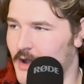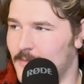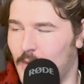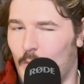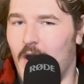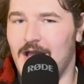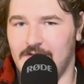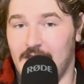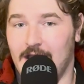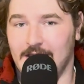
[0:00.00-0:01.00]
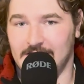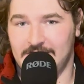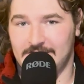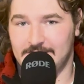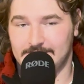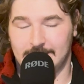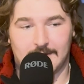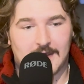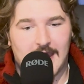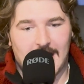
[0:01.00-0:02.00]
but whatever that is,
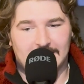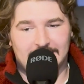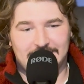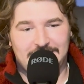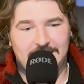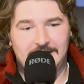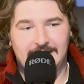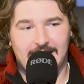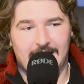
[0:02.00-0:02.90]
and she